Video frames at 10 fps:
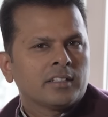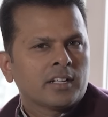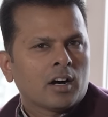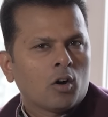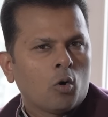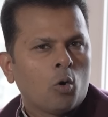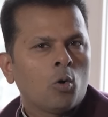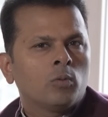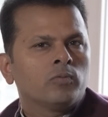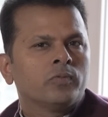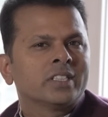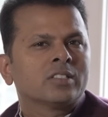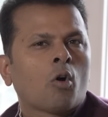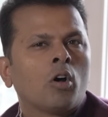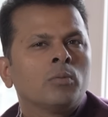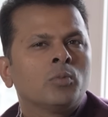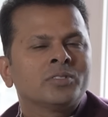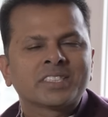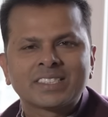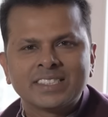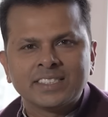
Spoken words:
the home with almost